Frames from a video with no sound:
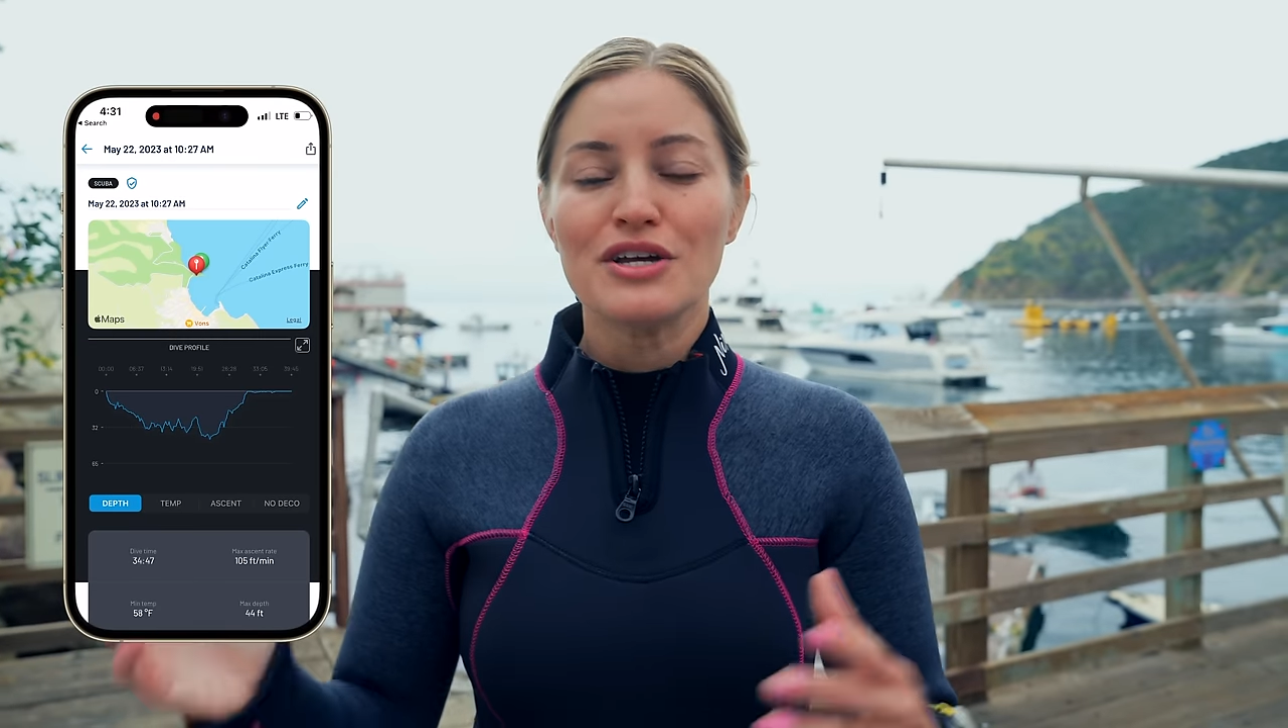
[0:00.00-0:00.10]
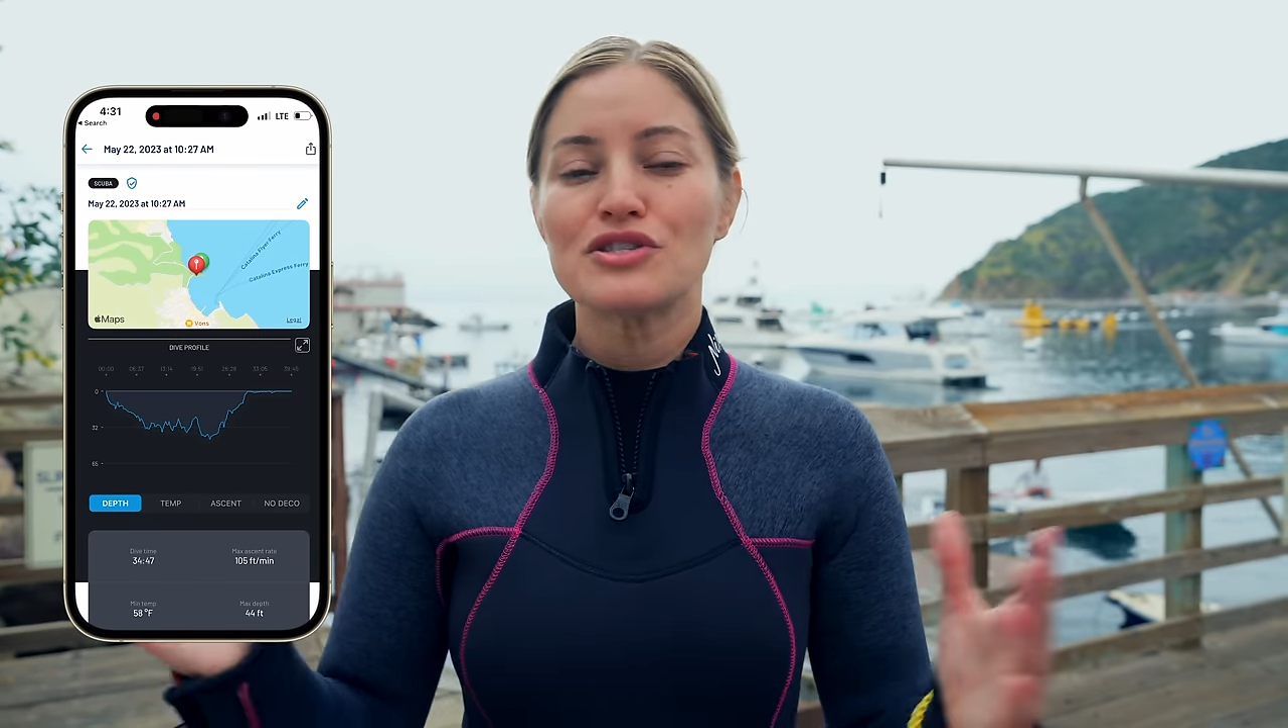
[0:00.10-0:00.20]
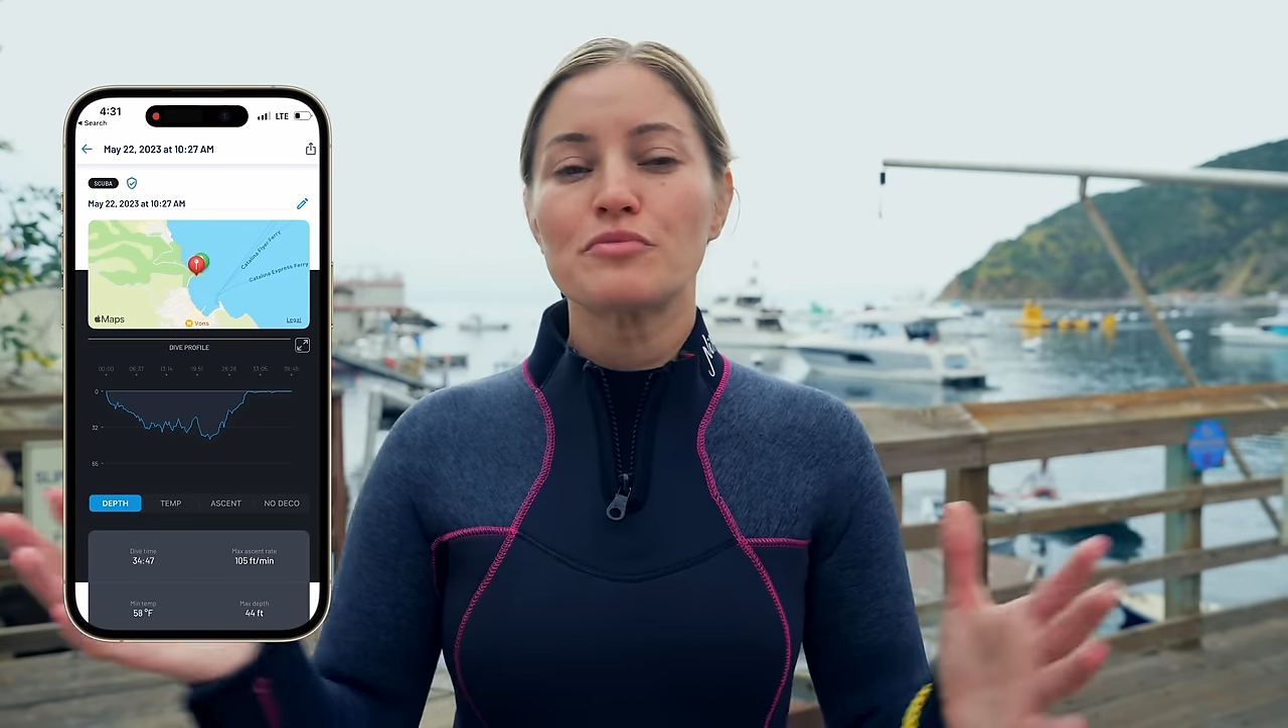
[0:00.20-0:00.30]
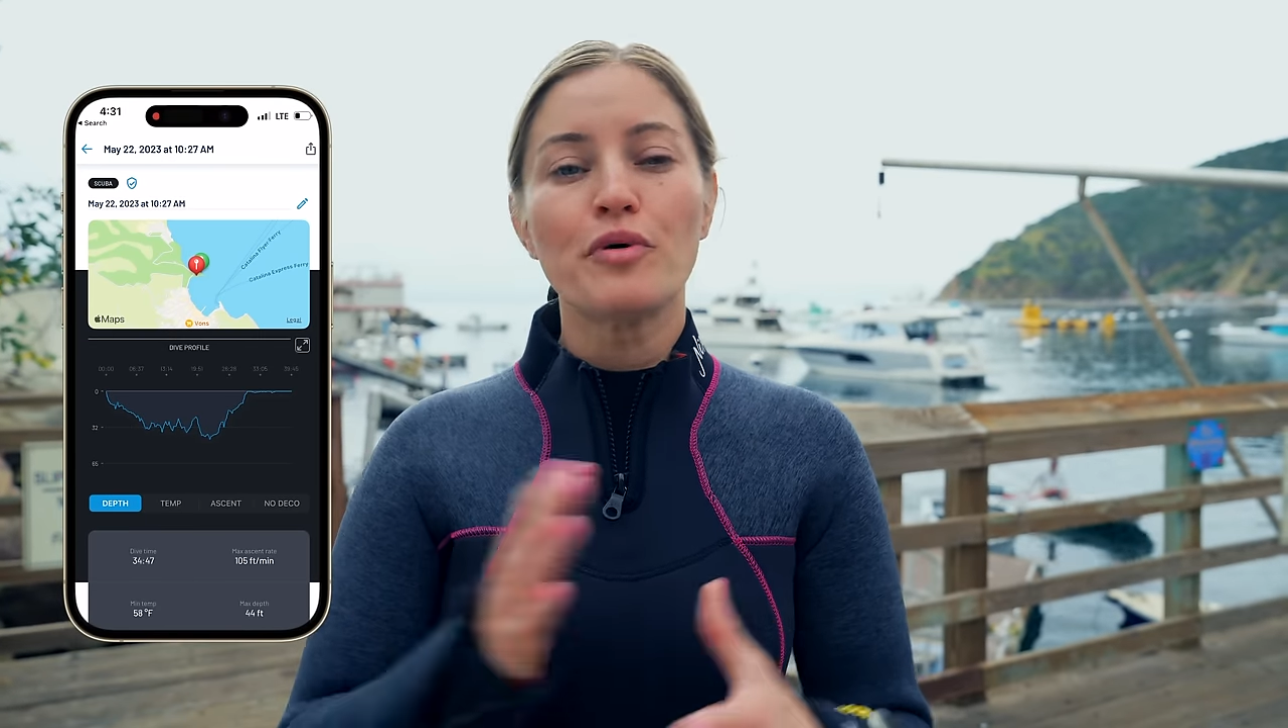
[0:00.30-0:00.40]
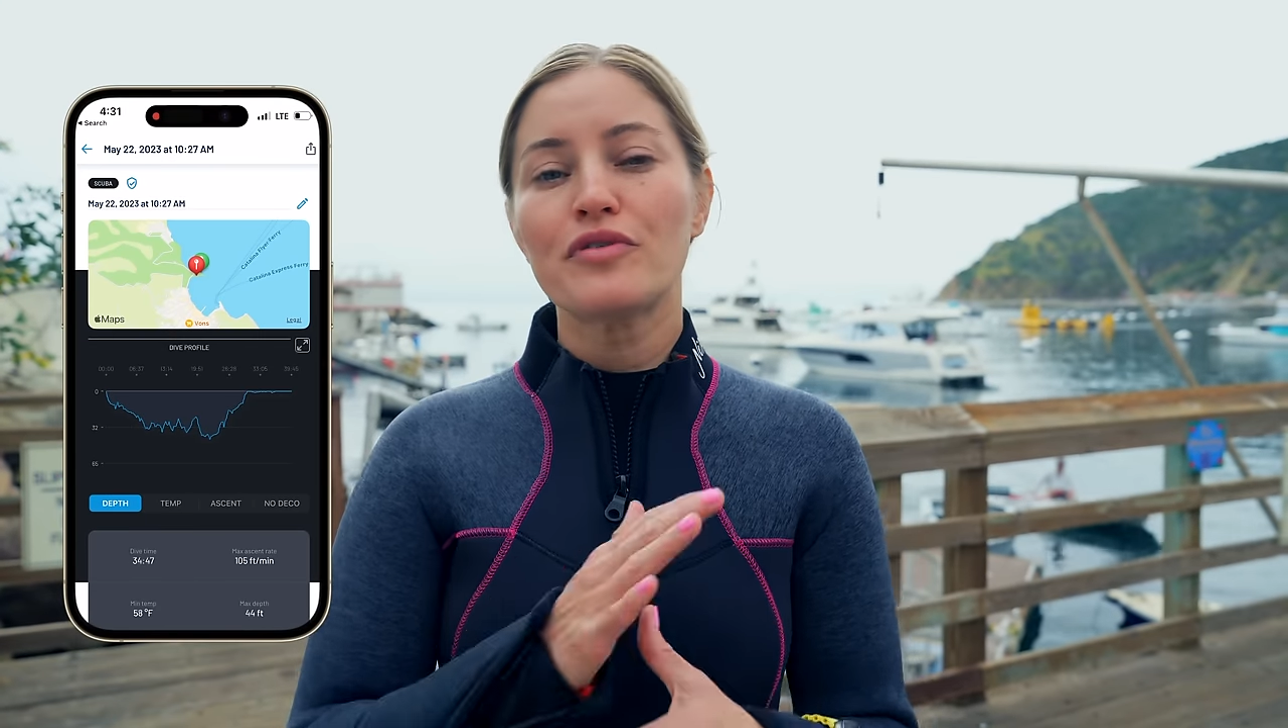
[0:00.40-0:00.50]

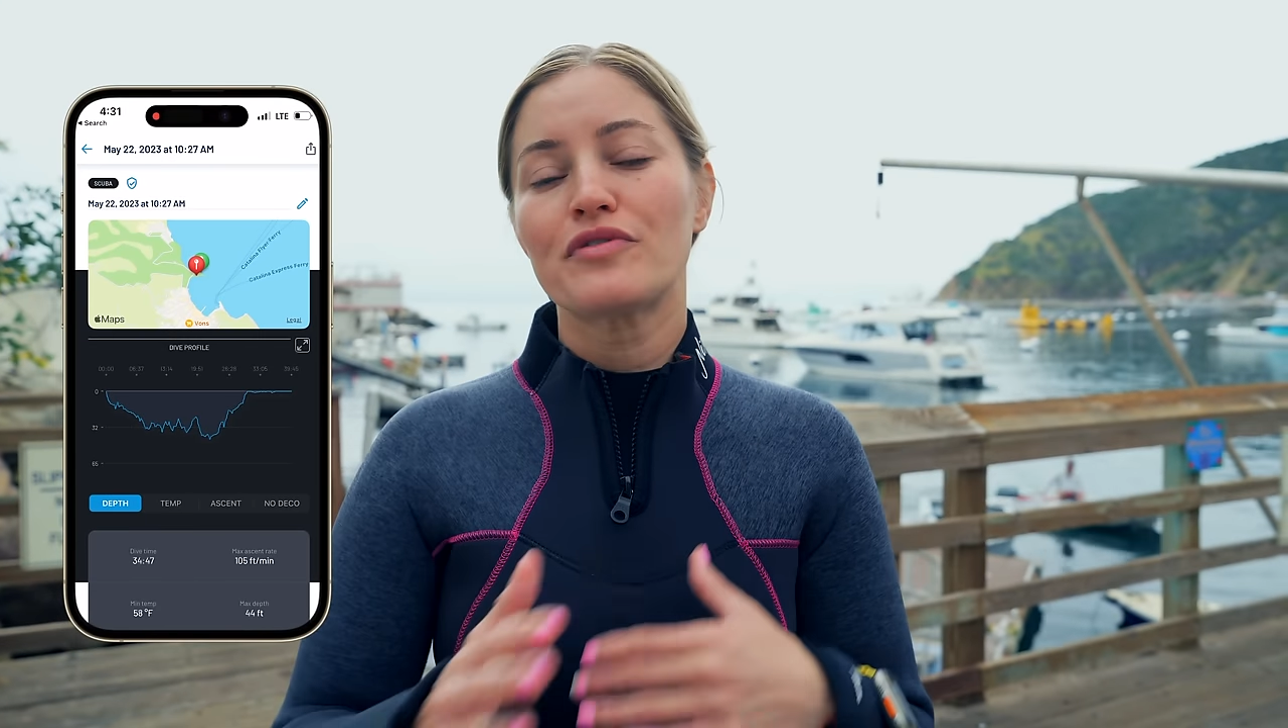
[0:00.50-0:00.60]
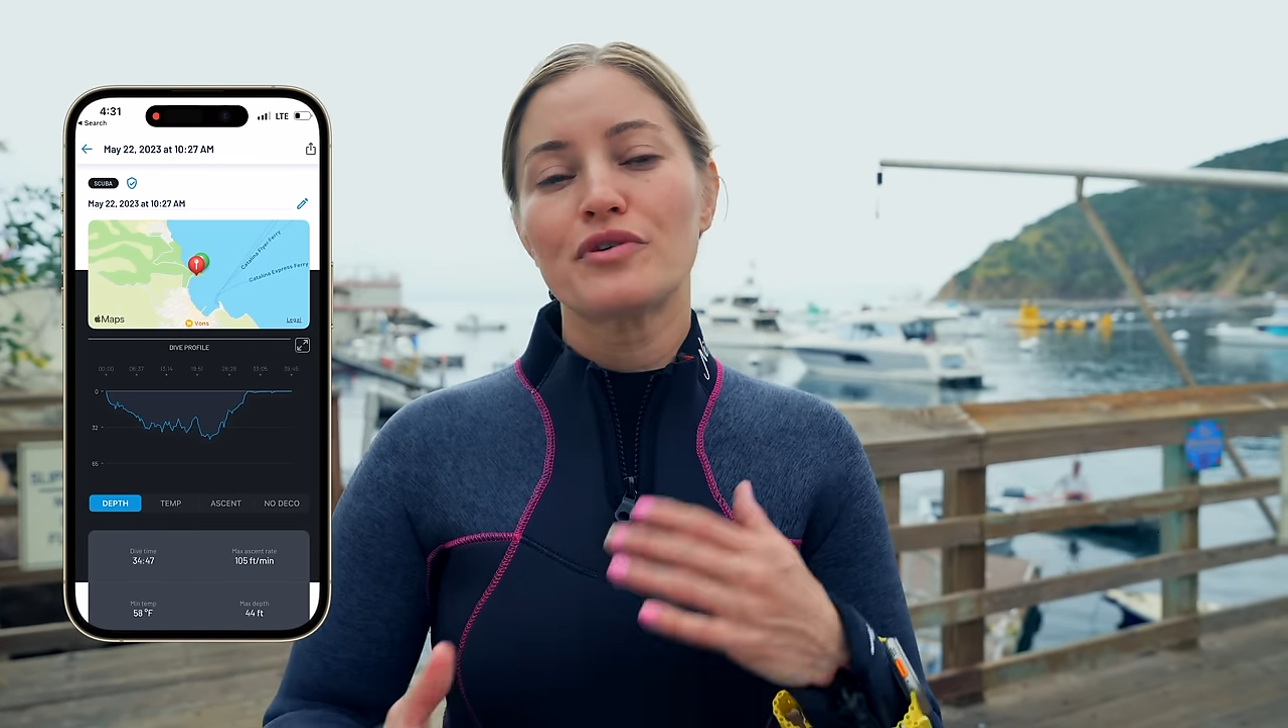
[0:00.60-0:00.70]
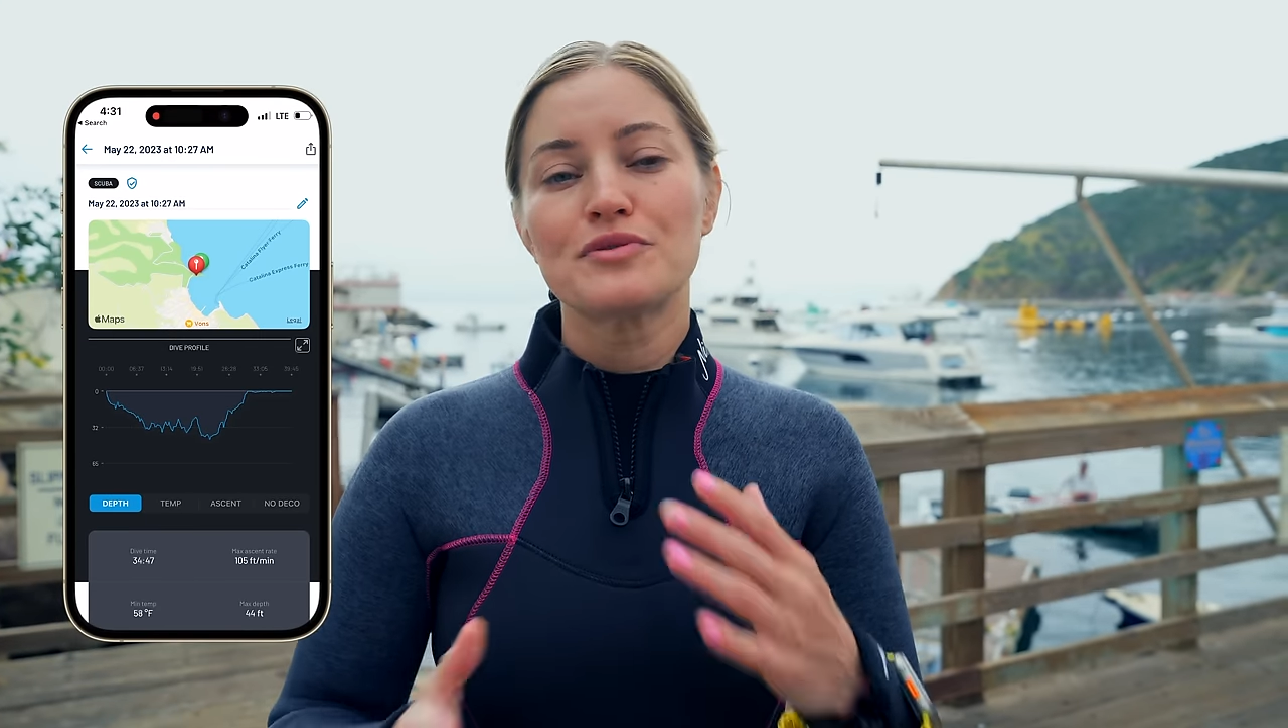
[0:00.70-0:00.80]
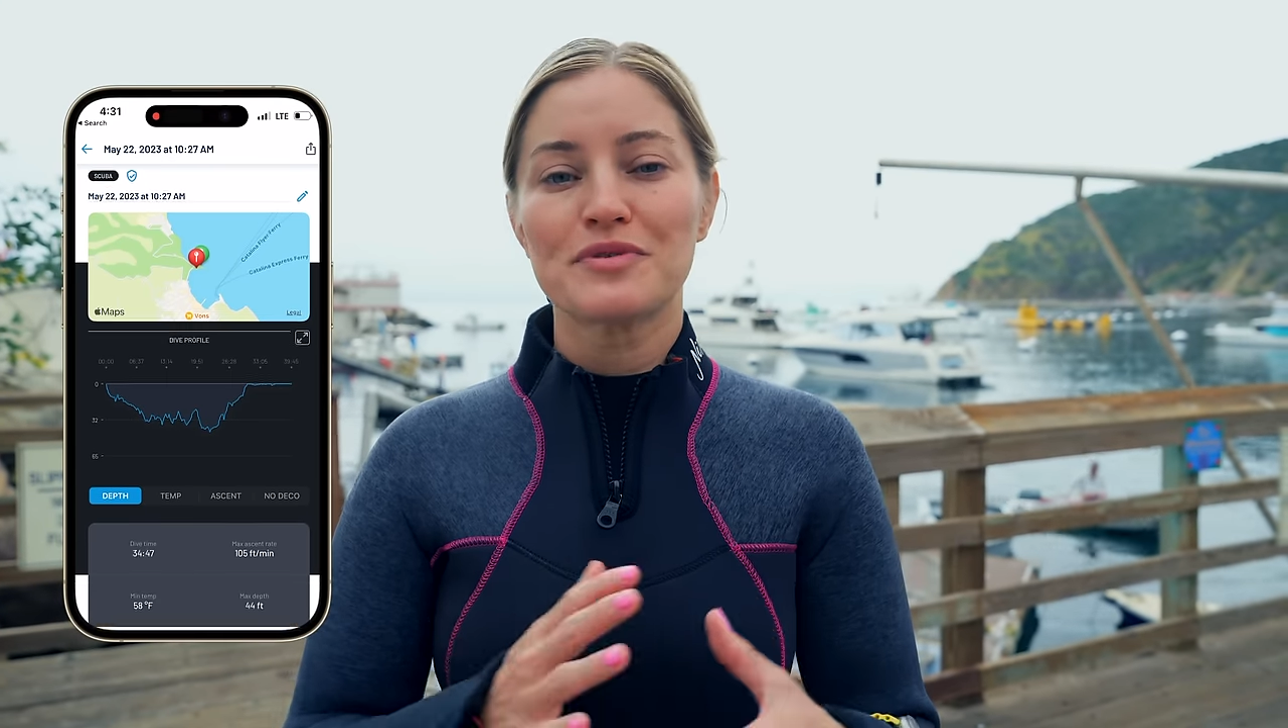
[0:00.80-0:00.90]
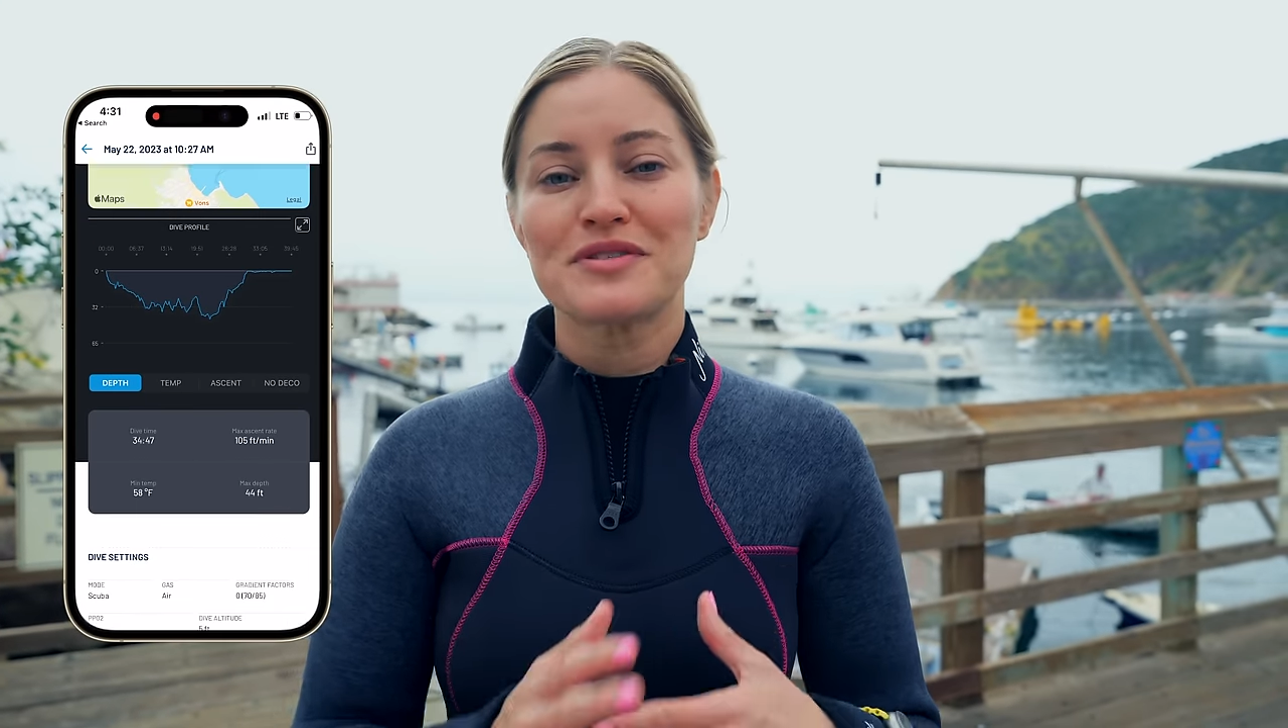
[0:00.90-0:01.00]
So both of
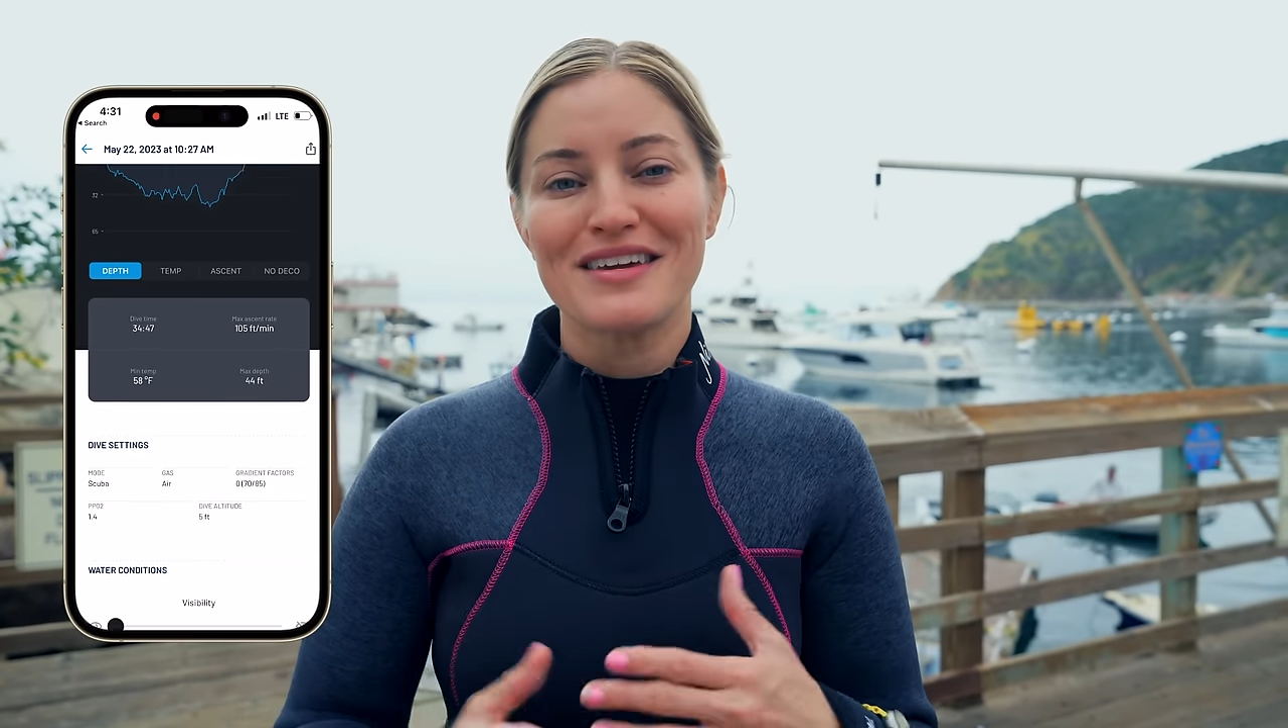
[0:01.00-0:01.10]
those will